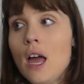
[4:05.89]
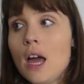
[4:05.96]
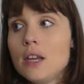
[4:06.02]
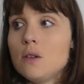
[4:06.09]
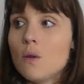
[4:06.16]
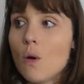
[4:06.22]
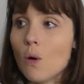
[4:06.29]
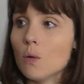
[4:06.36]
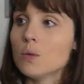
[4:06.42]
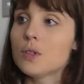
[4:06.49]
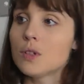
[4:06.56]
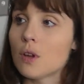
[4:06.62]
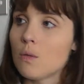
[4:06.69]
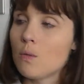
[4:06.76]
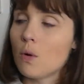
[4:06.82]
And you
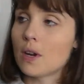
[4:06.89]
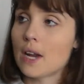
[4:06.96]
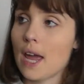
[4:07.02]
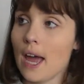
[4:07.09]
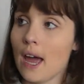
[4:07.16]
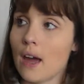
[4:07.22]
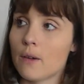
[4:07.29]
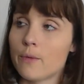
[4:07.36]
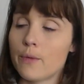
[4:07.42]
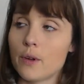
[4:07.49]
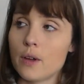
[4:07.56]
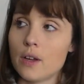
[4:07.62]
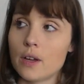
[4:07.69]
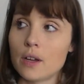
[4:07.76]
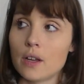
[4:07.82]
also want to have
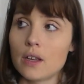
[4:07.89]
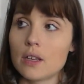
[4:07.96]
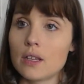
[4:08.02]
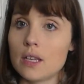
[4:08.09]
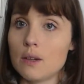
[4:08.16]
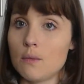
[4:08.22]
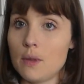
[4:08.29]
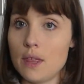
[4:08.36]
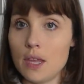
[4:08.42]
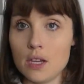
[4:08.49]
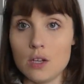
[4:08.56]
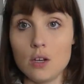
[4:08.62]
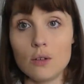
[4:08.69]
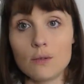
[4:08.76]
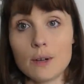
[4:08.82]

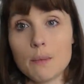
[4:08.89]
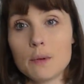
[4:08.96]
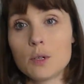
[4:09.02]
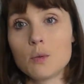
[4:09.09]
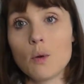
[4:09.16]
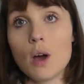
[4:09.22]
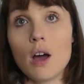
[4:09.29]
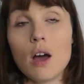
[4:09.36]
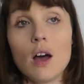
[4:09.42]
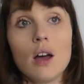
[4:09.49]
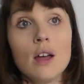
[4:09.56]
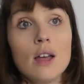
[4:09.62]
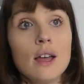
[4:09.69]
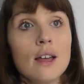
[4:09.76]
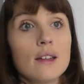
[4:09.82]
within your
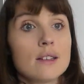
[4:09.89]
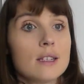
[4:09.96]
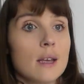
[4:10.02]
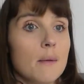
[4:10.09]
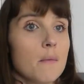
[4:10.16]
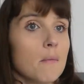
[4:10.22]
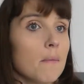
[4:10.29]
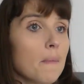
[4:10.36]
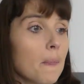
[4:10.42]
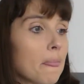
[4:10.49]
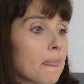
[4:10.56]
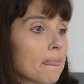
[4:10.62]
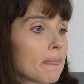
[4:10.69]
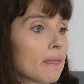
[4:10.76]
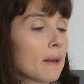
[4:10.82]
repertoire some
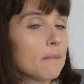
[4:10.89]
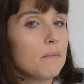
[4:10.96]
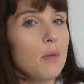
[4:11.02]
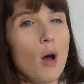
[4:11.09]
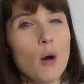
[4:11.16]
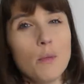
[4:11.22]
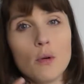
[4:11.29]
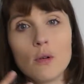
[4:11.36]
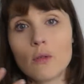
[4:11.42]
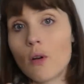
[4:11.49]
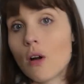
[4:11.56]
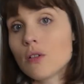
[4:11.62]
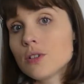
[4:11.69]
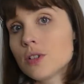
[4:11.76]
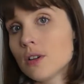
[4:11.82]
pop or
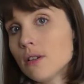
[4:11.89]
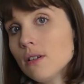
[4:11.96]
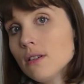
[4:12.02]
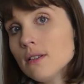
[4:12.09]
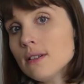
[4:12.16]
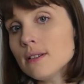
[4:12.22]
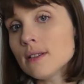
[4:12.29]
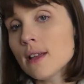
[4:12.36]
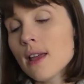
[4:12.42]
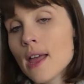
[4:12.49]
rock songs.